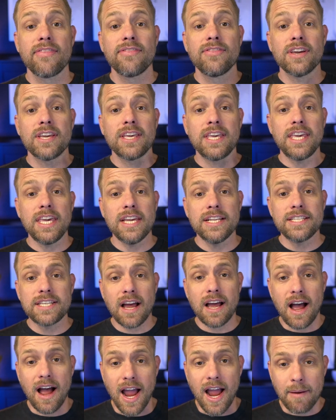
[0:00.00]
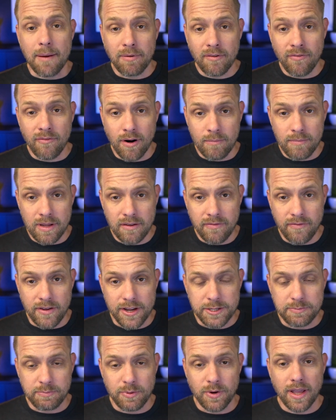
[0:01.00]
The key to high performing
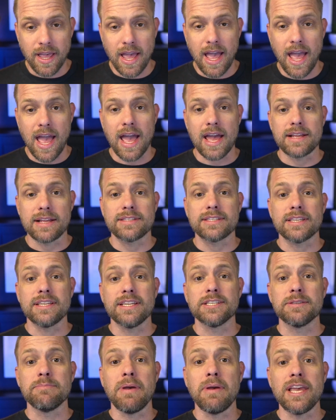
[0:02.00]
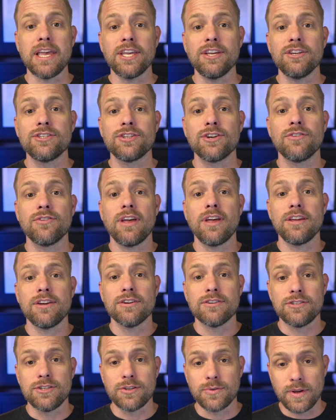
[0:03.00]
Facebook ads is making sure that
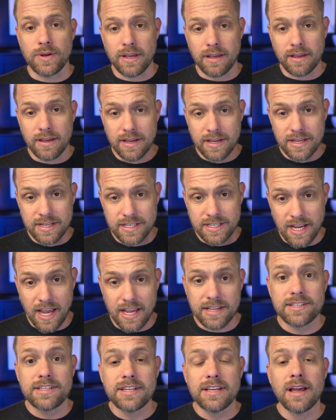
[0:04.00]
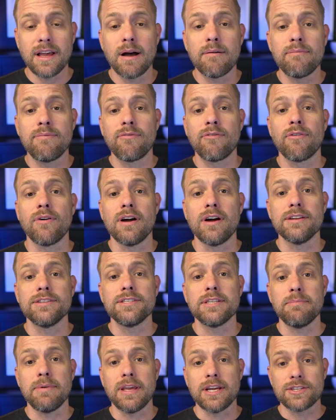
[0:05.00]
you're doing testing up front
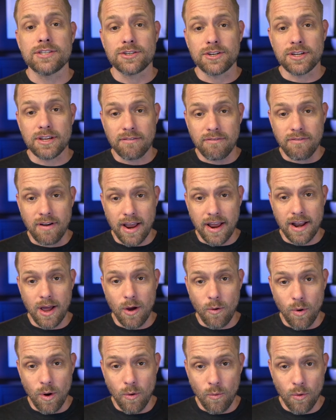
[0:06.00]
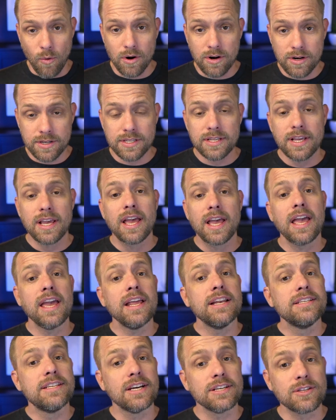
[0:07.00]
to make sure you can find out what works
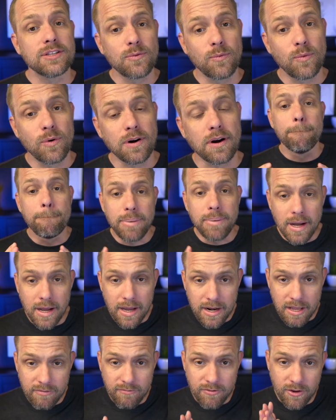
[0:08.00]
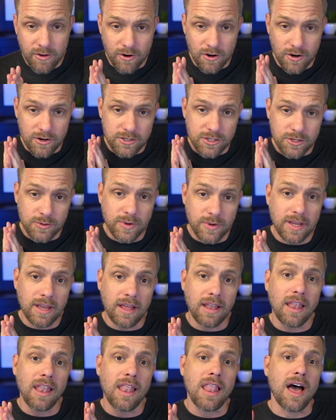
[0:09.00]
and doesn't work. But if you're doing
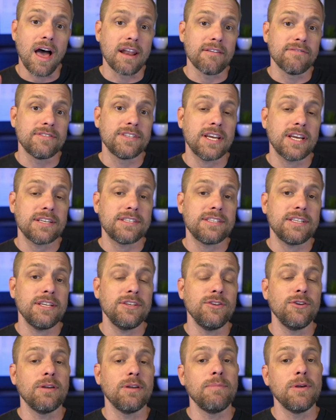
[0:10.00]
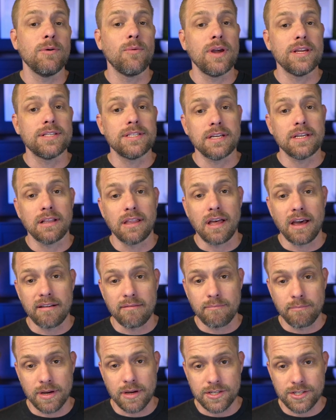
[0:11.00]
a lot of testing, you could be wasting a lot
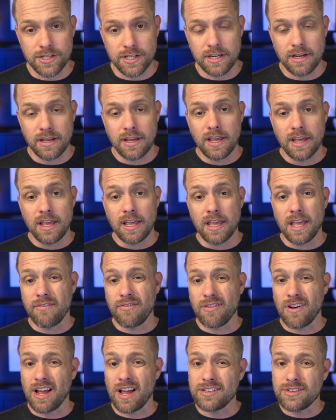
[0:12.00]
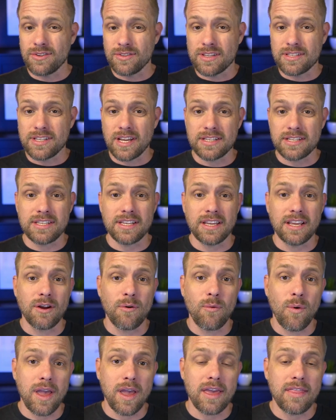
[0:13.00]
of budget if you're not doing the testing in a
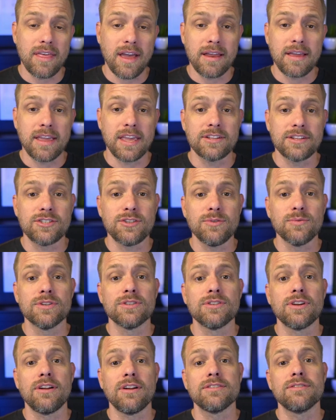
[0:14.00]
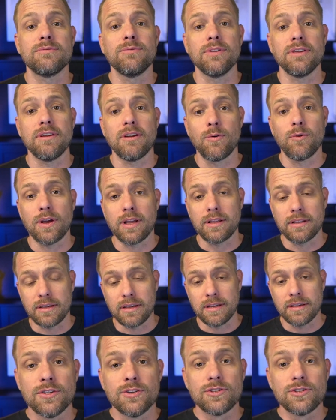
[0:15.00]
way that gets you results really quickly.